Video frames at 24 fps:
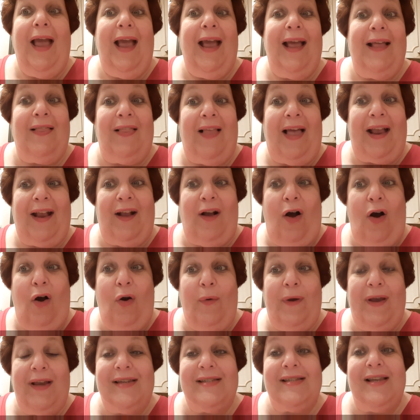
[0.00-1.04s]
And like
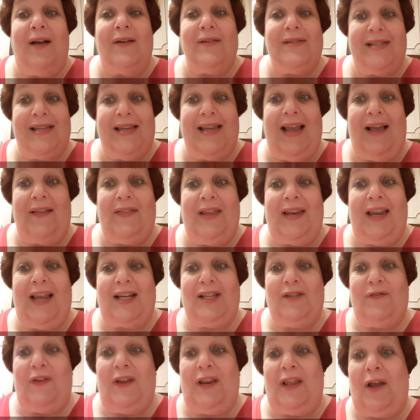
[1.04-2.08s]
always, I'll see you on the
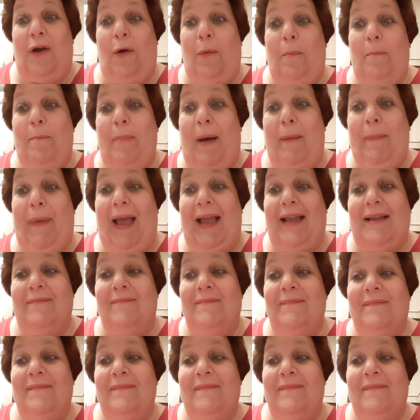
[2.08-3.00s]
next video. Bye-bye.